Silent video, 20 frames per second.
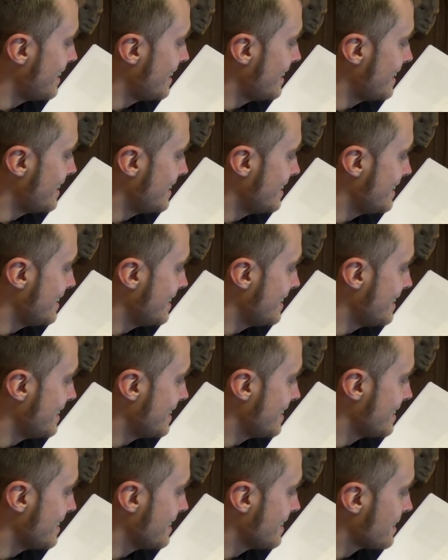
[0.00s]

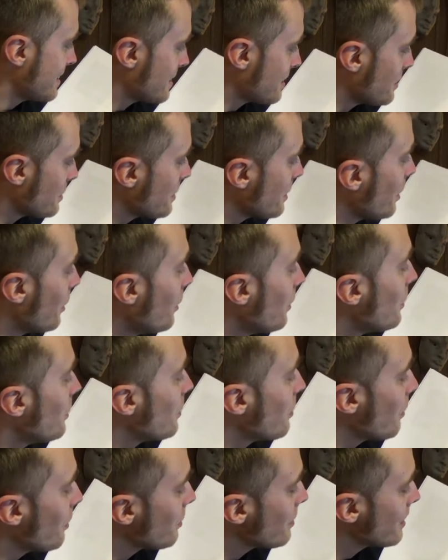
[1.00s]
Uh, okay.
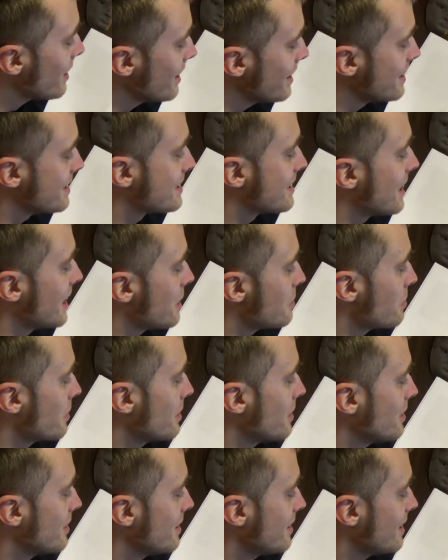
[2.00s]
Oh, okay. It's
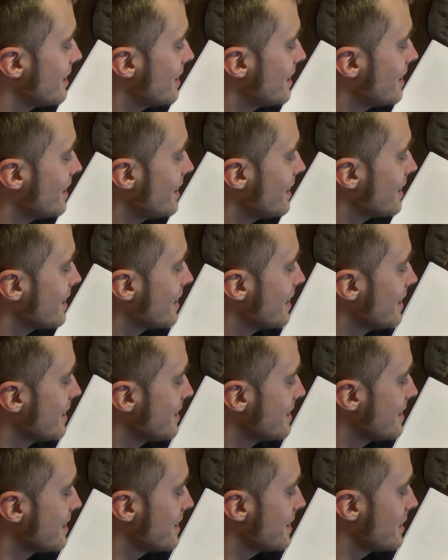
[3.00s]
Gabriel and
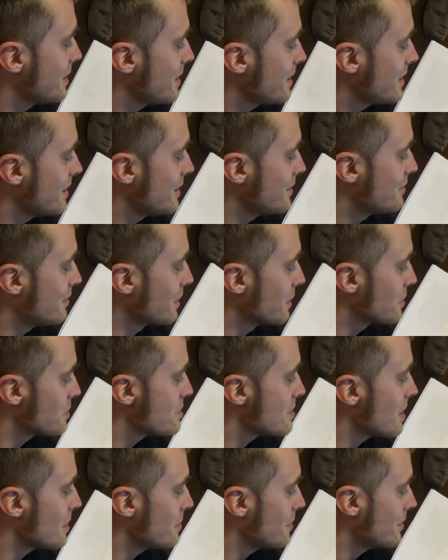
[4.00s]
Hakon. They he
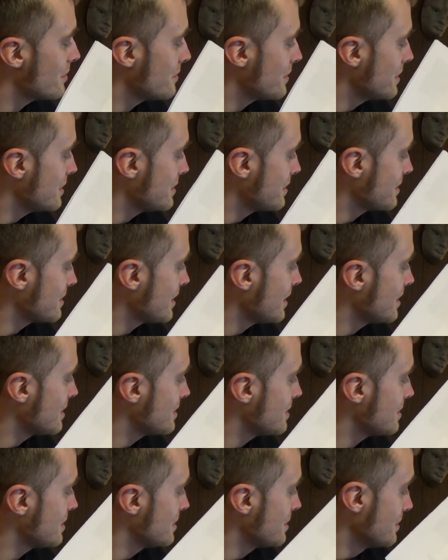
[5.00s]
photoshopped their faces
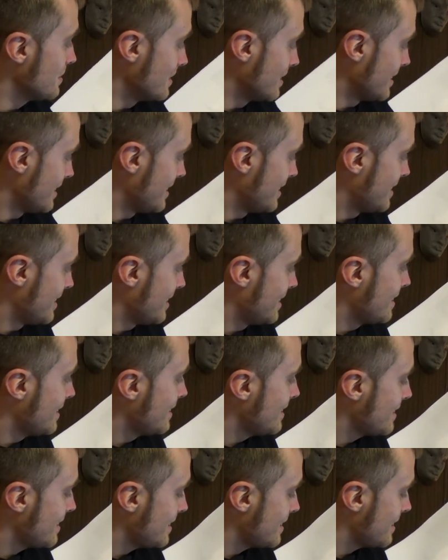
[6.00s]
onto
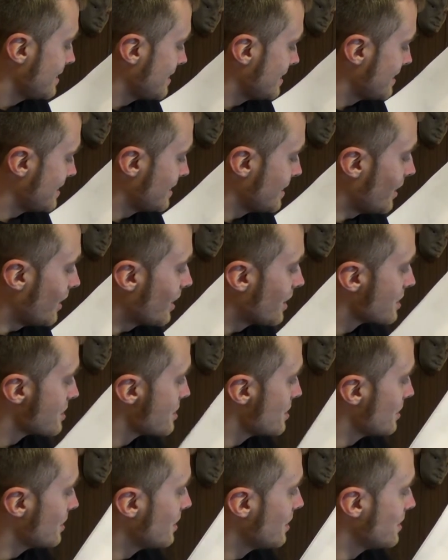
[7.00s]
the
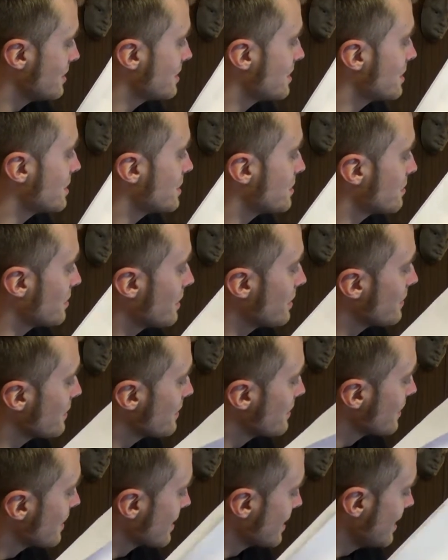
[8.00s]
auction hunters, whatever the
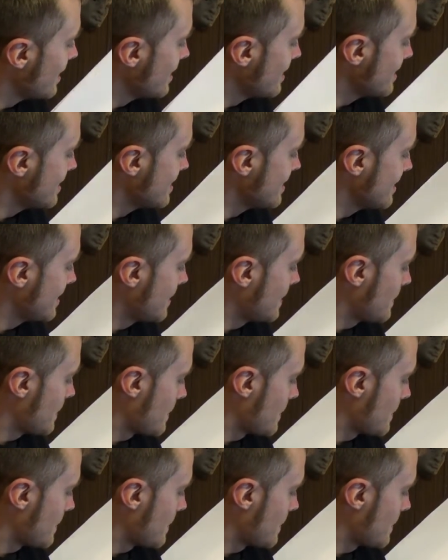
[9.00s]
fuck that is.